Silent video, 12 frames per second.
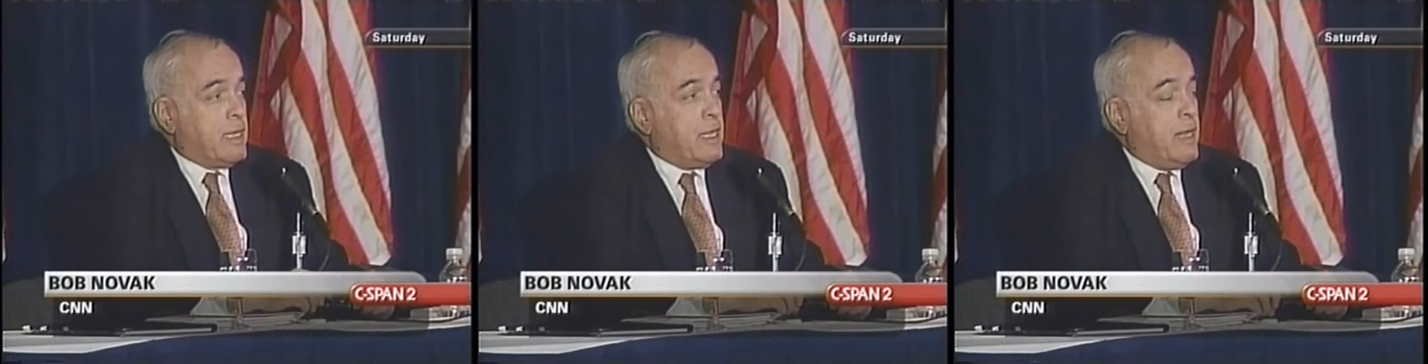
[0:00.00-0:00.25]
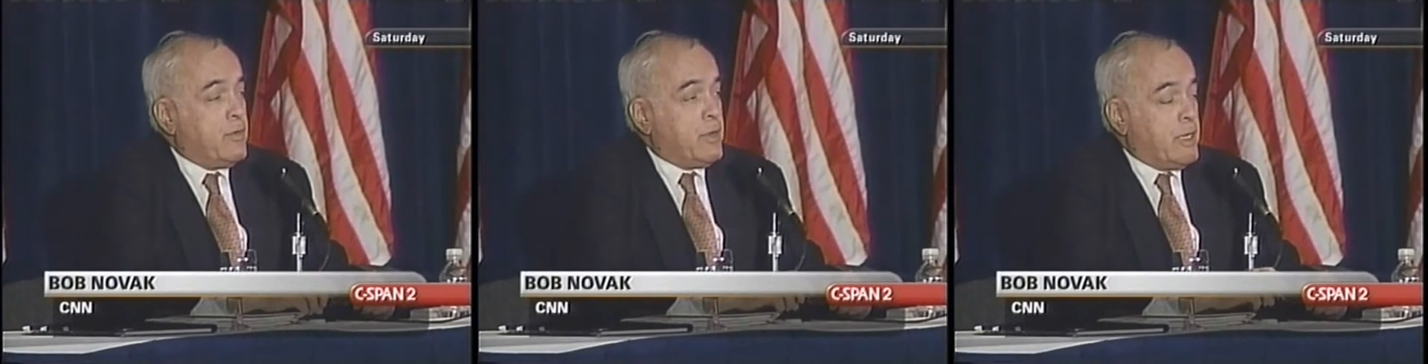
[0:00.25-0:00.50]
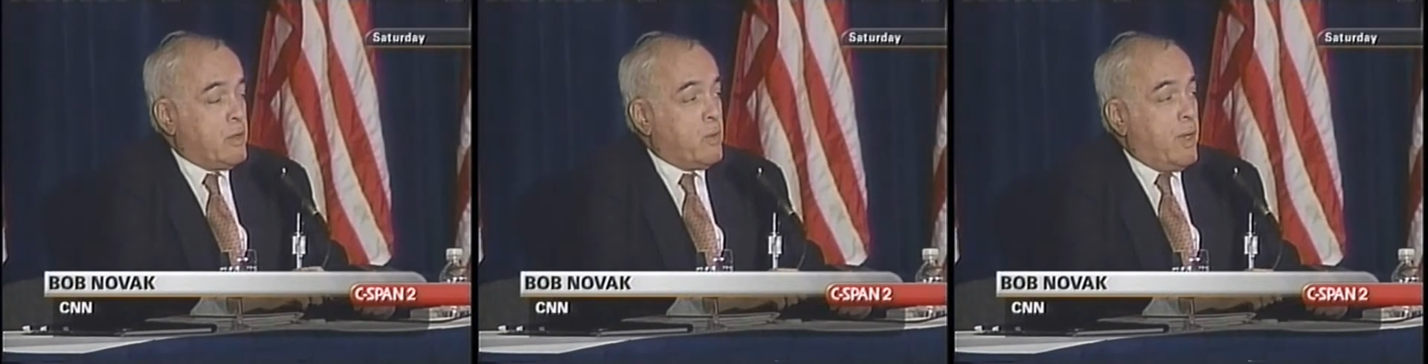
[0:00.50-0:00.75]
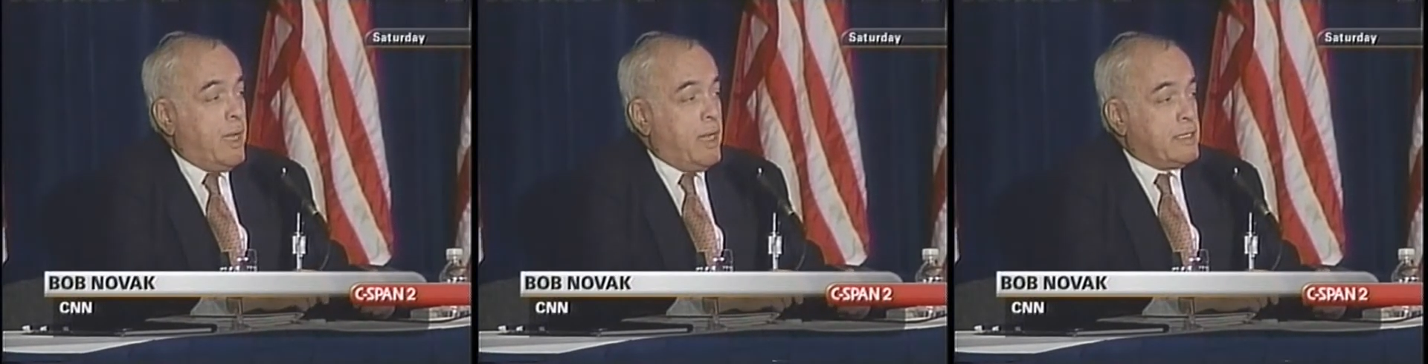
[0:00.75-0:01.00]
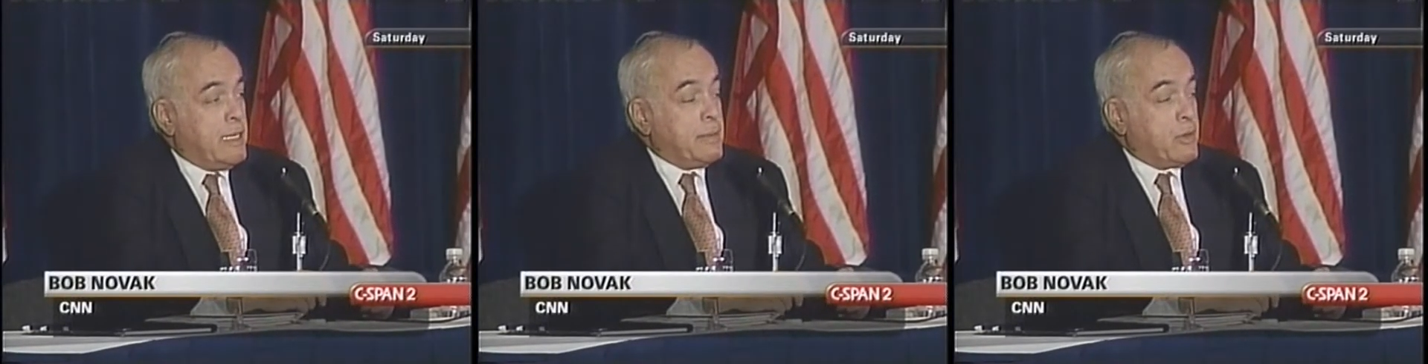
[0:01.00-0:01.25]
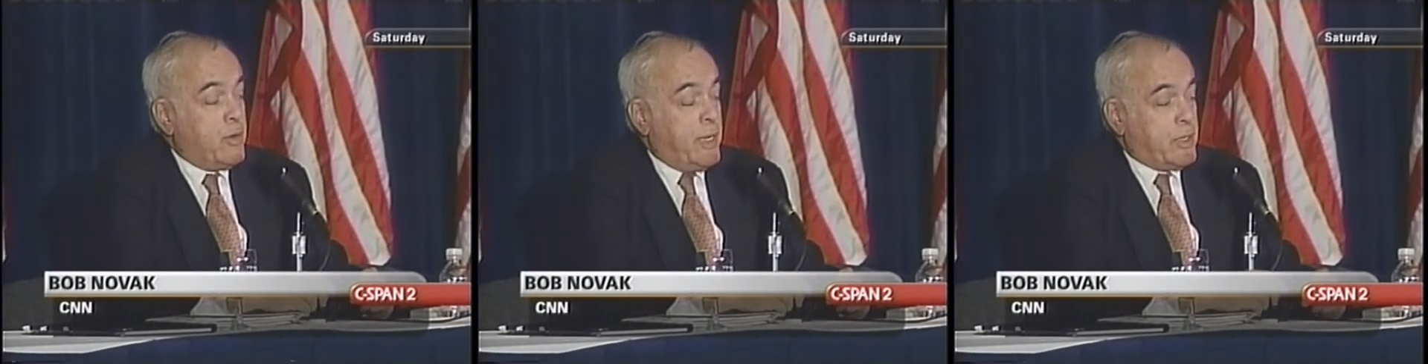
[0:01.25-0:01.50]
covering a
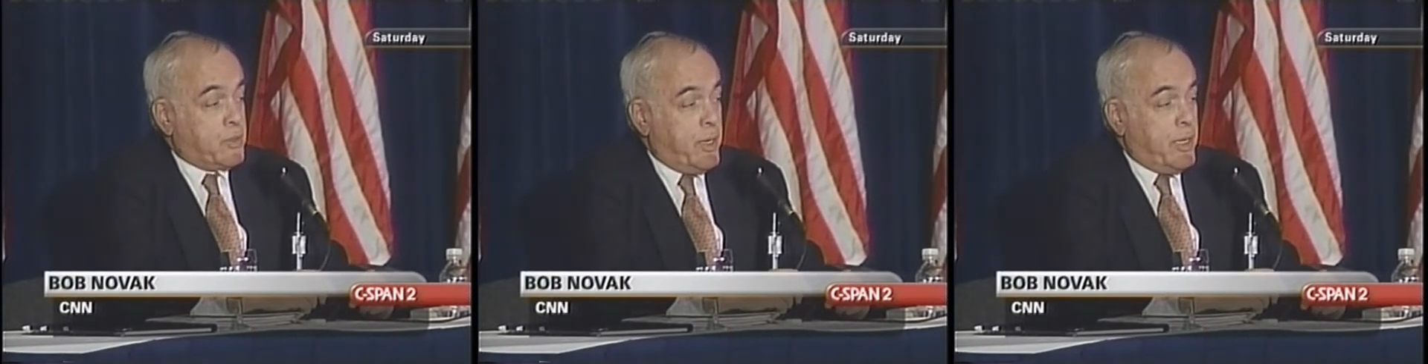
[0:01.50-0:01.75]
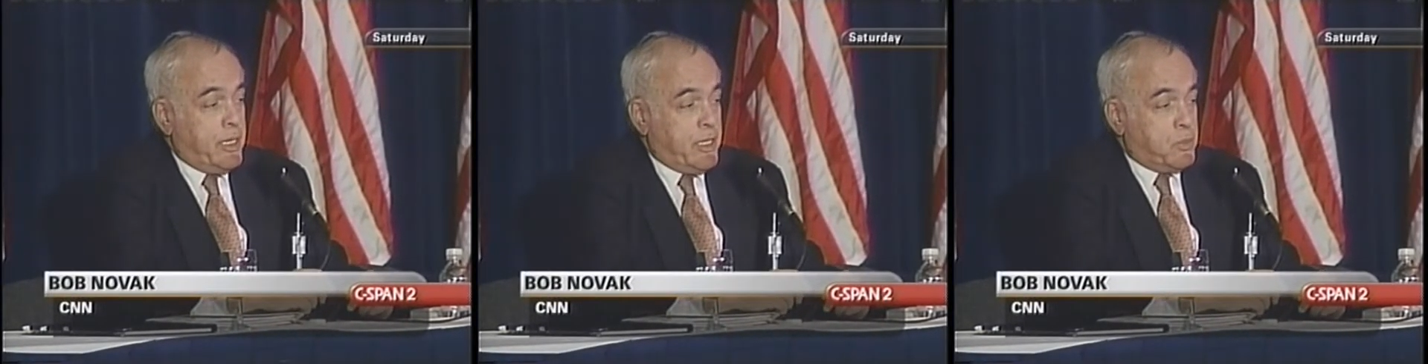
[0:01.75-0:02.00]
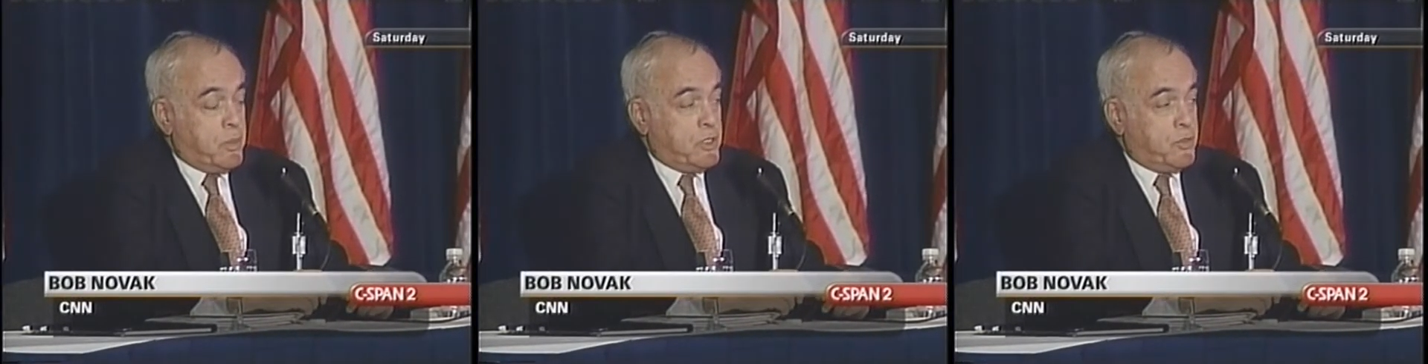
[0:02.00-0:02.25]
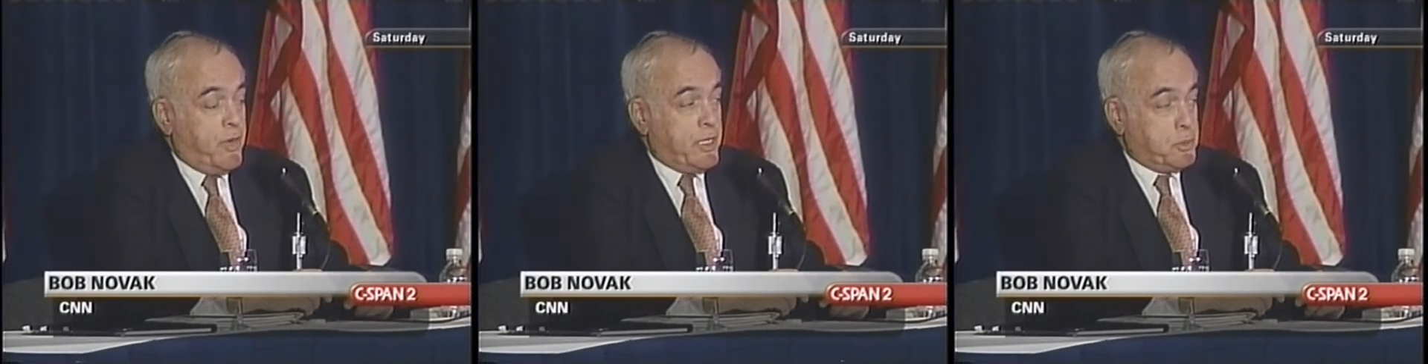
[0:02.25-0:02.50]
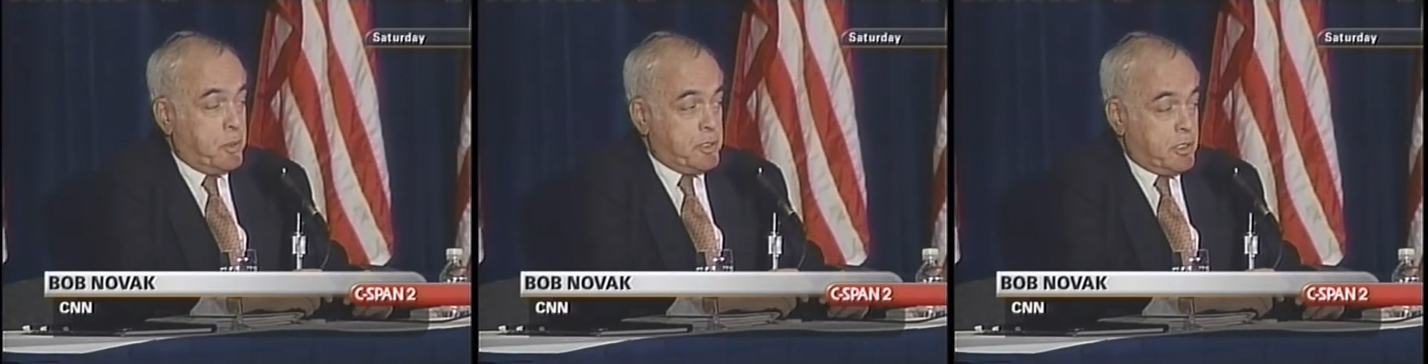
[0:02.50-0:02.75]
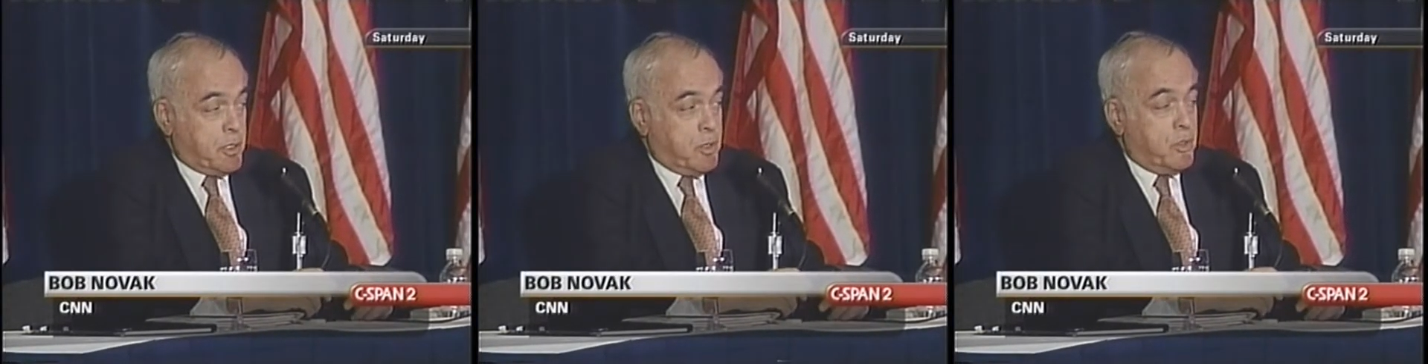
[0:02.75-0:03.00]
Democratic rally at which Vice President